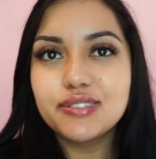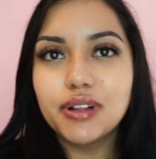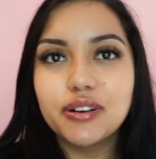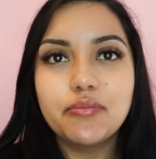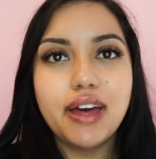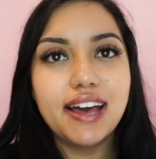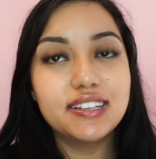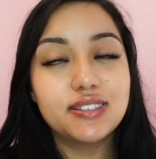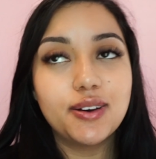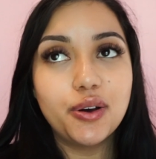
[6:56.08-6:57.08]
welcome back.
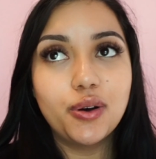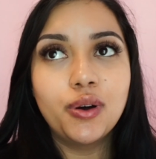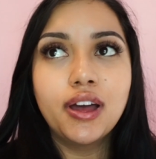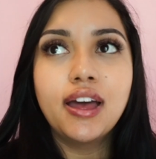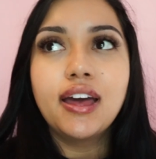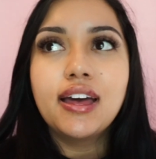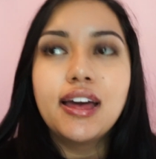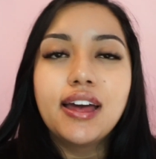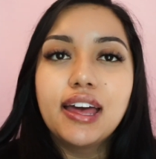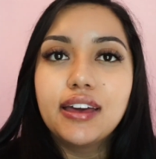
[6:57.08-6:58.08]
So
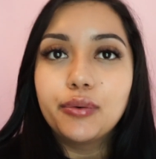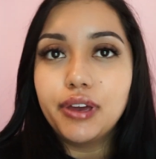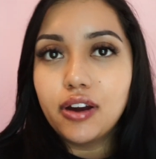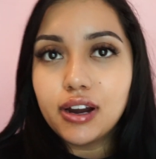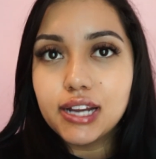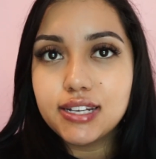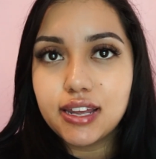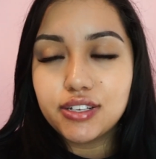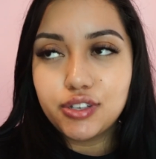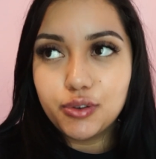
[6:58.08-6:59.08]
we are on
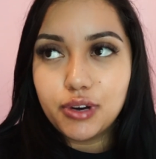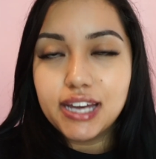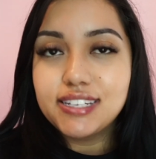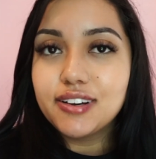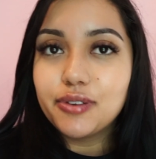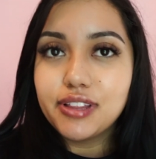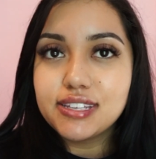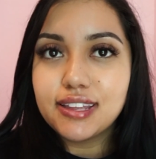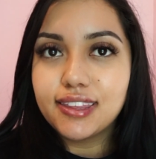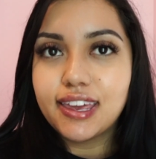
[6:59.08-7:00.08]
day 2. I didn't realize
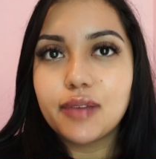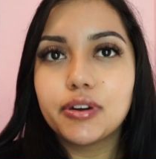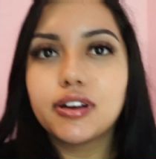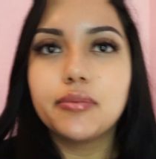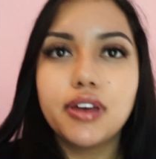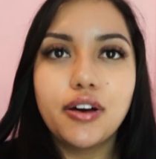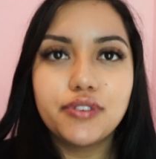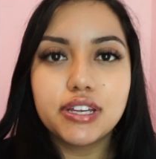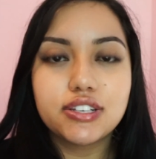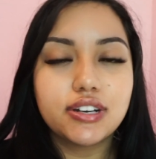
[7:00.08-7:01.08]
that the camera cut me off
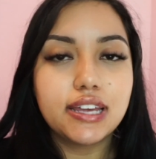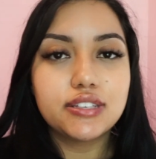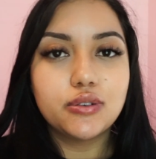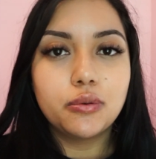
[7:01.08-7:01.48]
yesterday, so